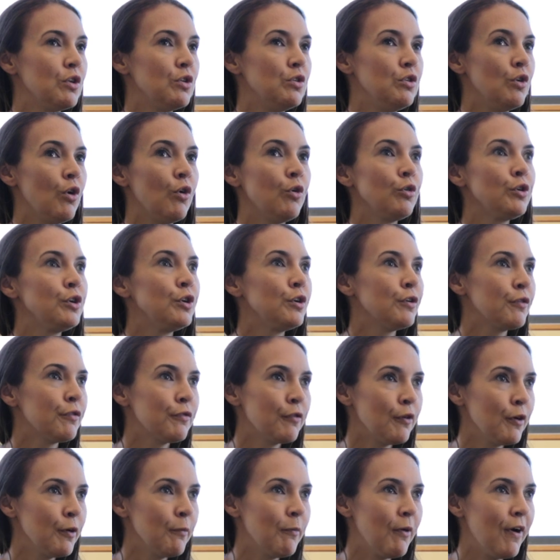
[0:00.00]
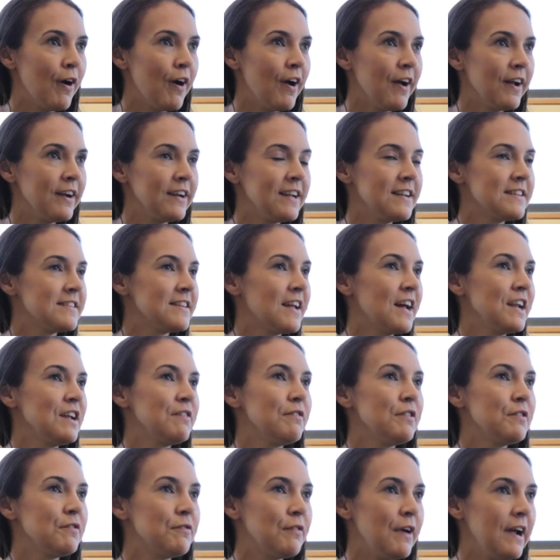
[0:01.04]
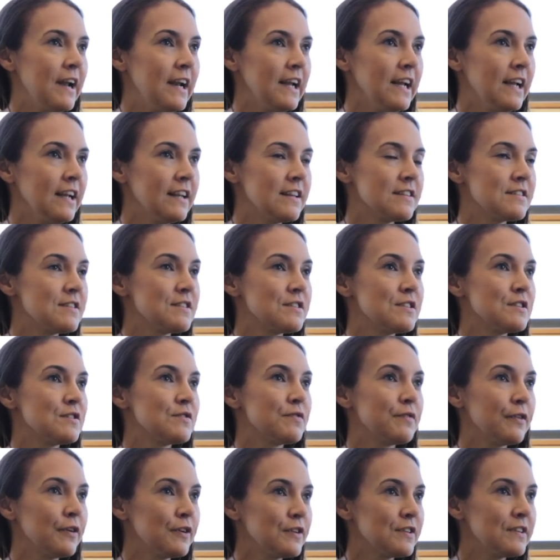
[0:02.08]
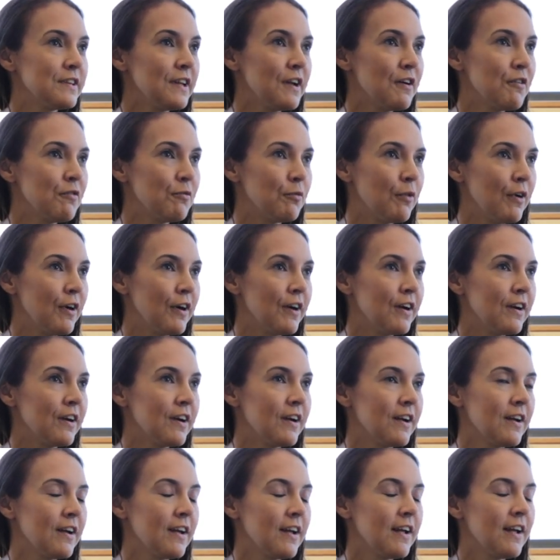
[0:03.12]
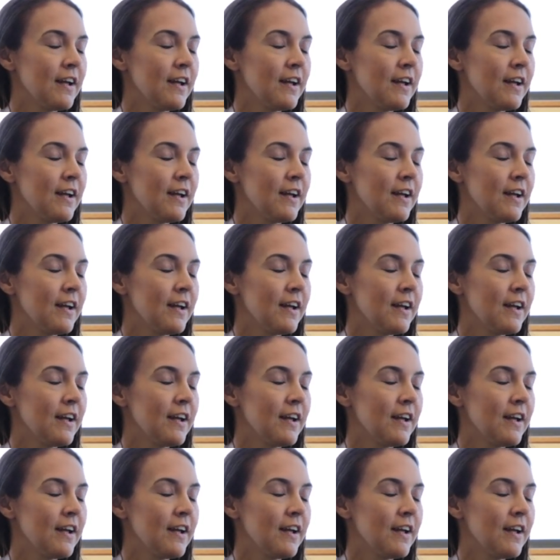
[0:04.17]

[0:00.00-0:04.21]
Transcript: no uniform on. He's not even ready. This is his first day of work.